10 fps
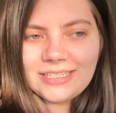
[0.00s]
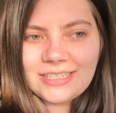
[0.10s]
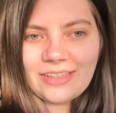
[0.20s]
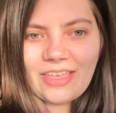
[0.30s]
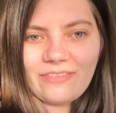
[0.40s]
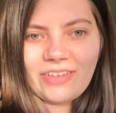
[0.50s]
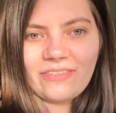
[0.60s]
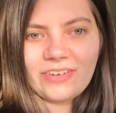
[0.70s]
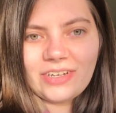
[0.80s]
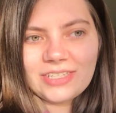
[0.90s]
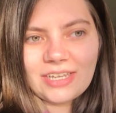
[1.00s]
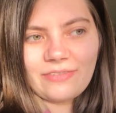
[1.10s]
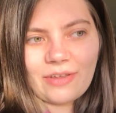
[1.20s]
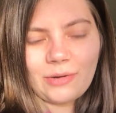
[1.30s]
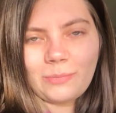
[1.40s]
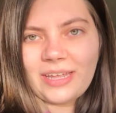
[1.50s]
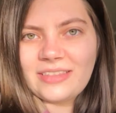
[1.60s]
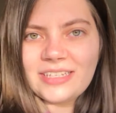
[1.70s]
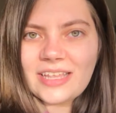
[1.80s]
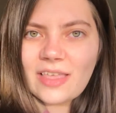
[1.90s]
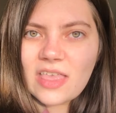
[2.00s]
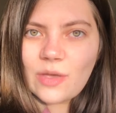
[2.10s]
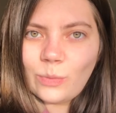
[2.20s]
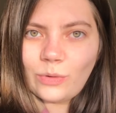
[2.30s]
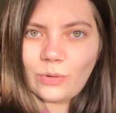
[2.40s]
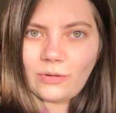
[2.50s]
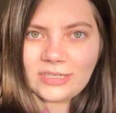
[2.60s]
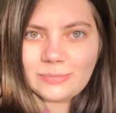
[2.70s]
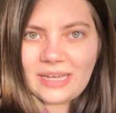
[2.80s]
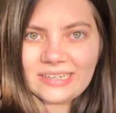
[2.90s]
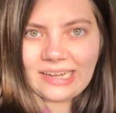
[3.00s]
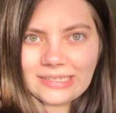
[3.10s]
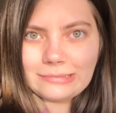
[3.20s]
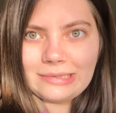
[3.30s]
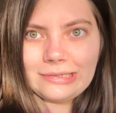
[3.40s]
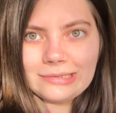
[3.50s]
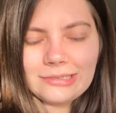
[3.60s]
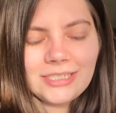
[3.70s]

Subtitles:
So they've given us a phone number, and they said that they will call us back next week.